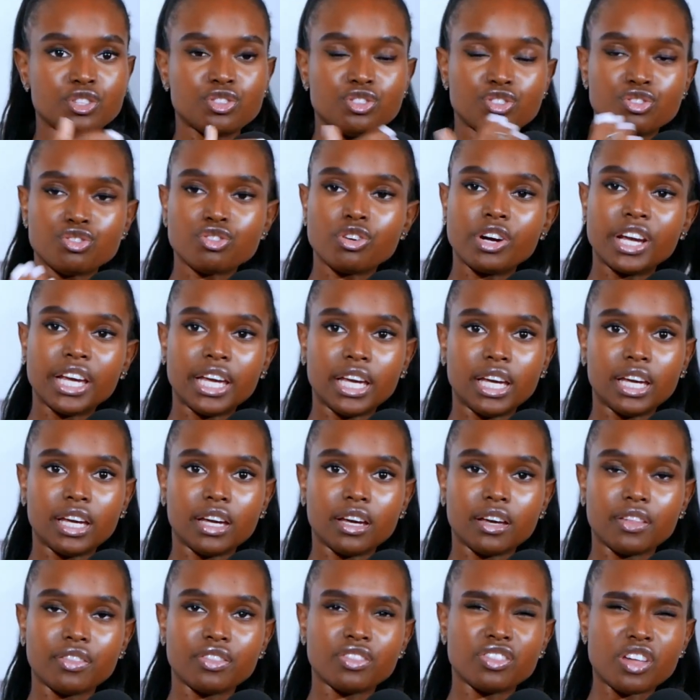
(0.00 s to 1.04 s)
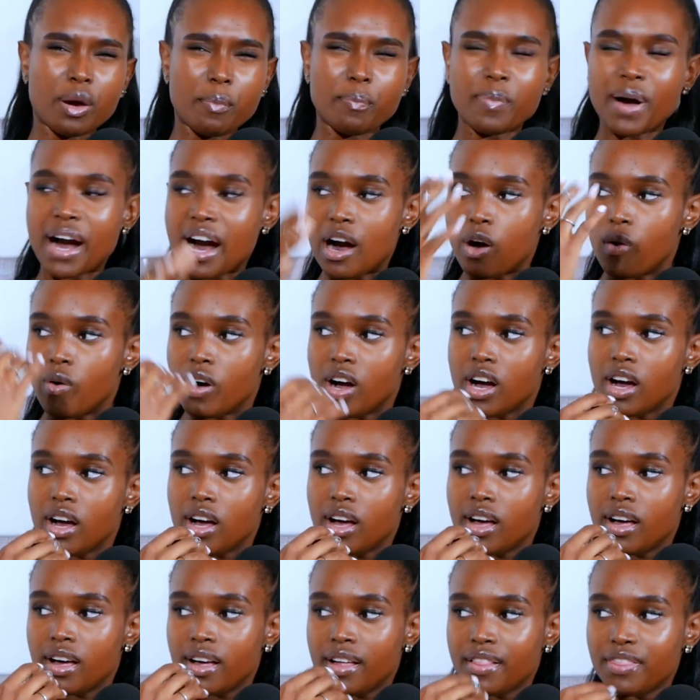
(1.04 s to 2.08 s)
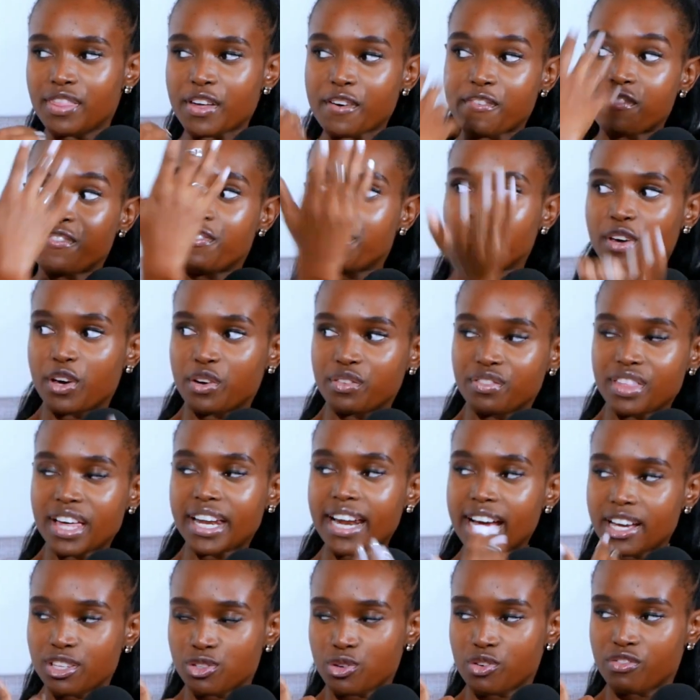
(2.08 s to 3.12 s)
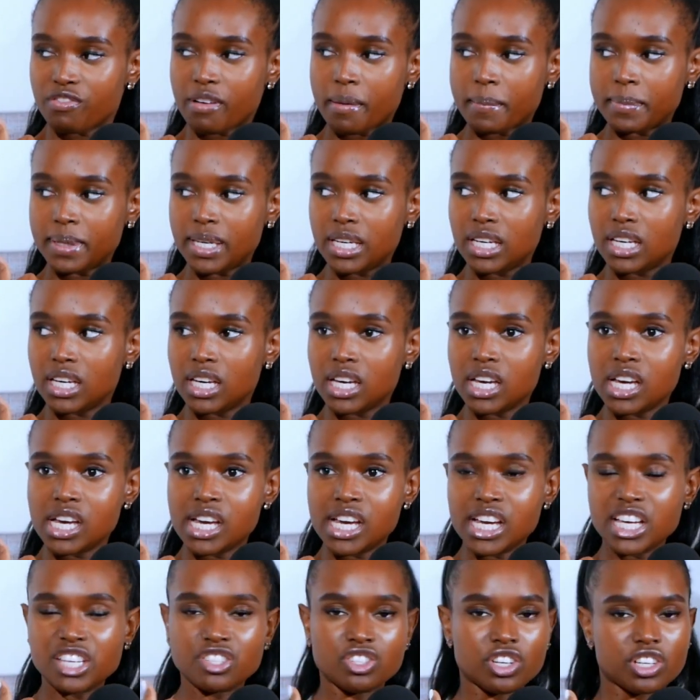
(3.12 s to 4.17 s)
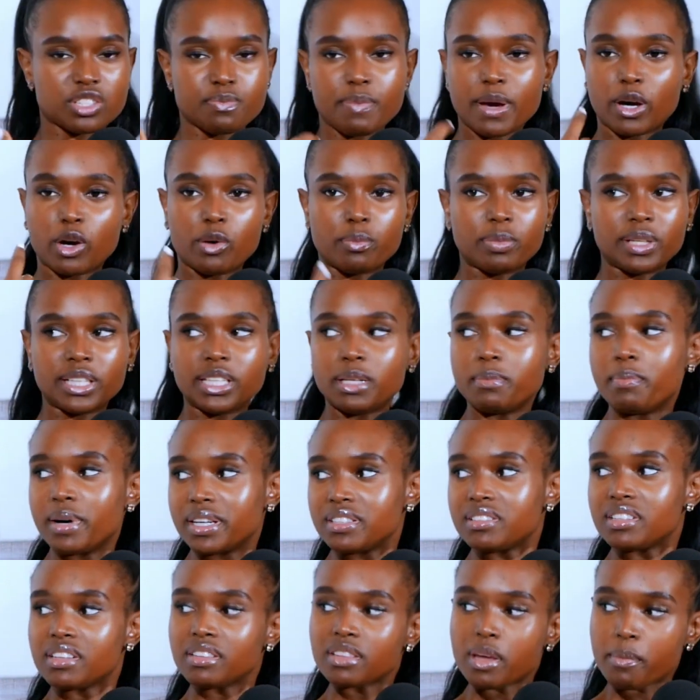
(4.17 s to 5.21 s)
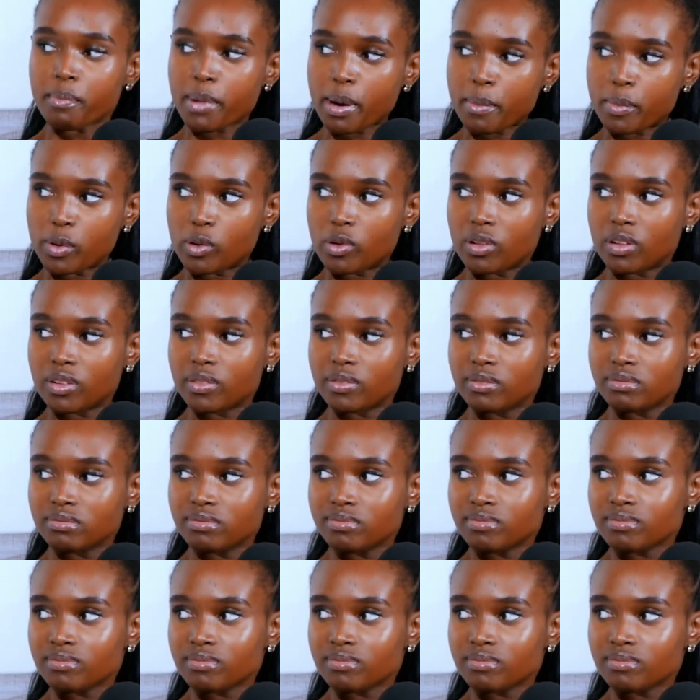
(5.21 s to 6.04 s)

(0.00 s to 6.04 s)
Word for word: destroying the power, the fear of that has over me mm-hmm. is just by completely busting the bubble.